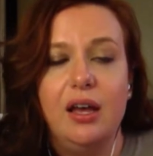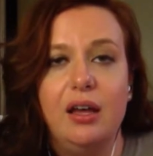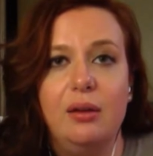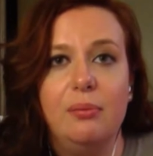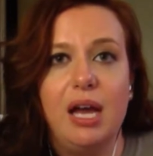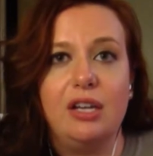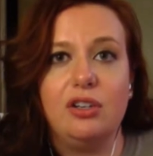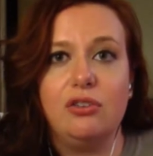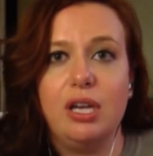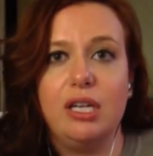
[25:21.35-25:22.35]
Um, I
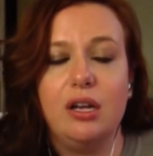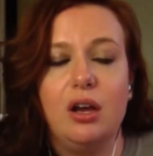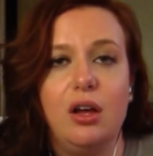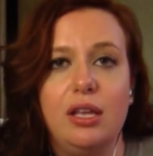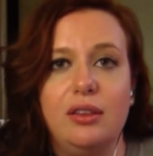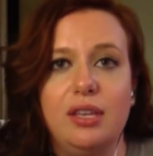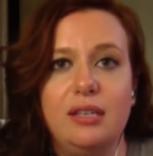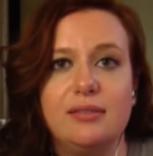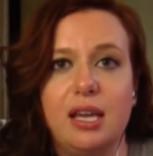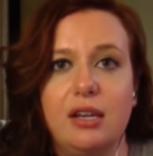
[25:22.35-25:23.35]
could grade it on
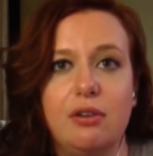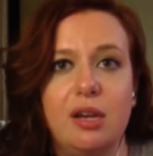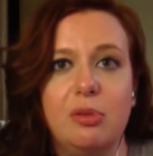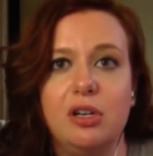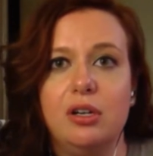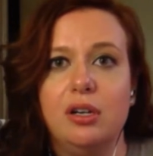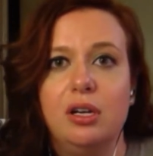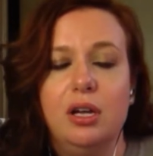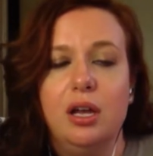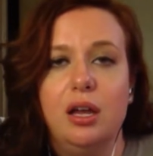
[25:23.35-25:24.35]
things like grammar,